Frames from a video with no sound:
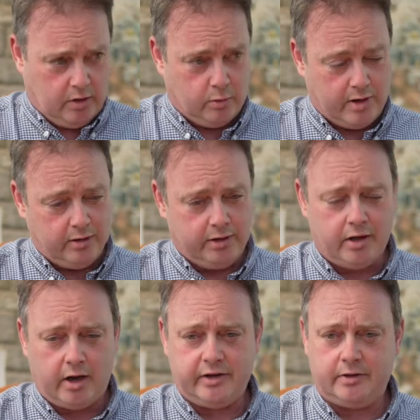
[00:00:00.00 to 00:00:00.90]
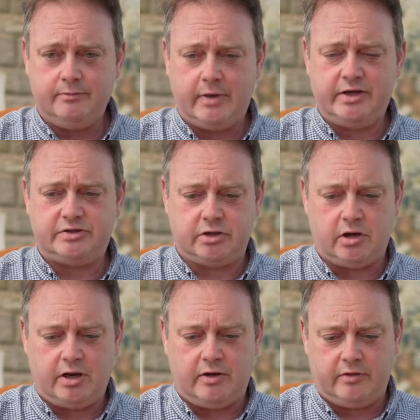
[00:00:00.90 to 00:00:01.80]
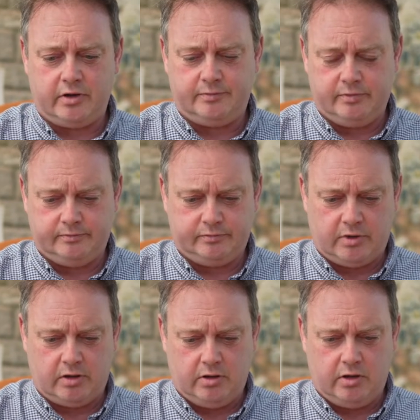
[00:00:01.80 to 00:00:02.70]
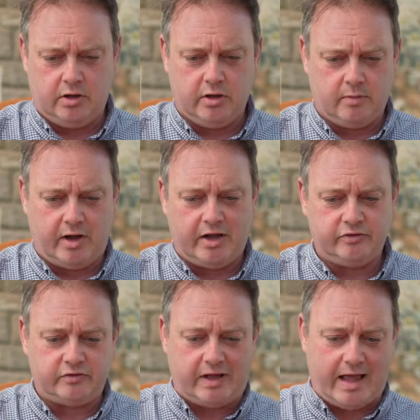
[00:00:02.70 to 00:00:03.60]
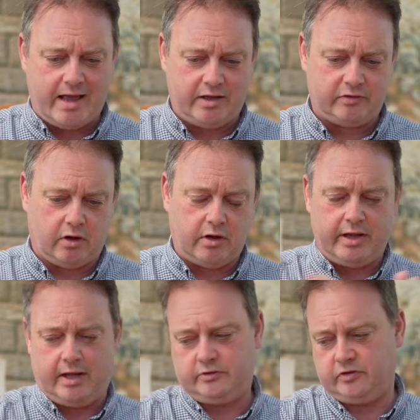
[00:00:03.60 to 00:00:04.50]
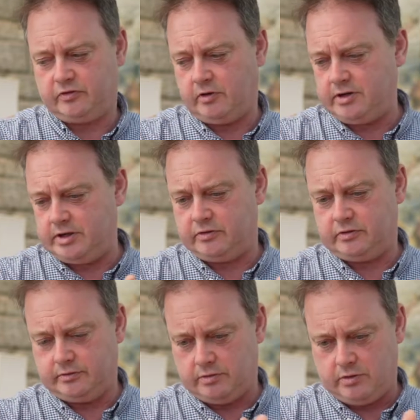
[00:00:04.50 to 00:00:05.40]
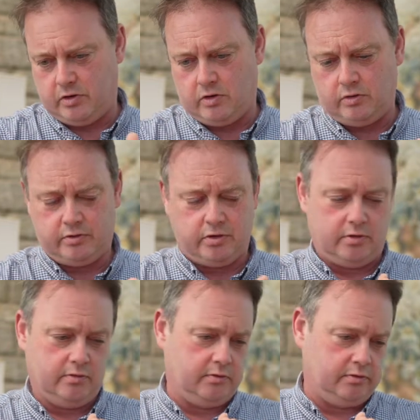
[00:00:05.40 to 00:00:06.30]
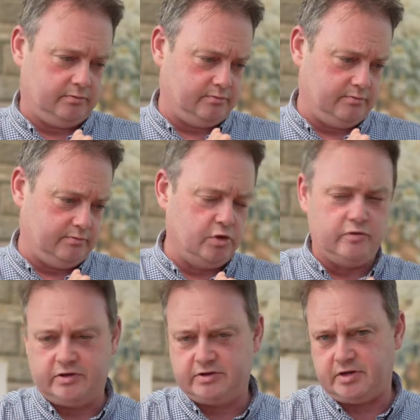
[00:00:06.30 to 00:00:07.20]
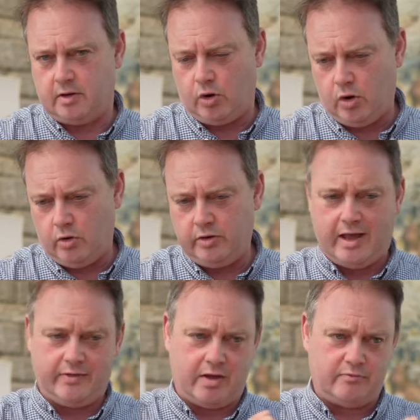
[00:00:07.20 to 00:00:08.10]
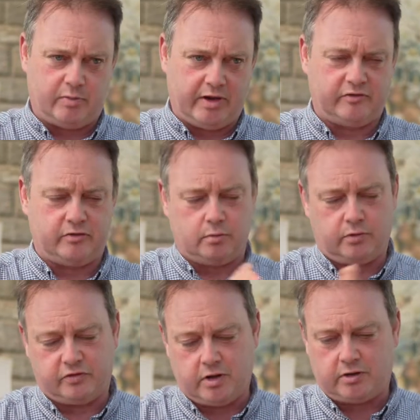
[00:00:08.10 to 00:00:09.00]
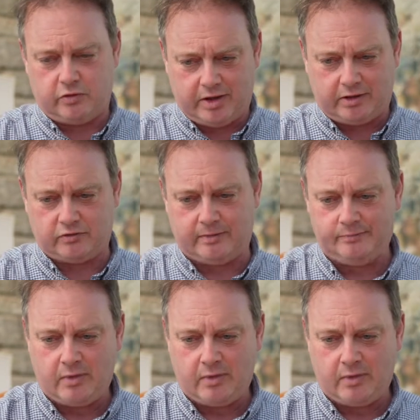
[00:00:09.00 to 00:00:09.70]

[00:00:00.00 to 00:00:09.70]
Well, I managed to go and have a look at my lenses, and I had decided on moving some on and then replacing them with certain things.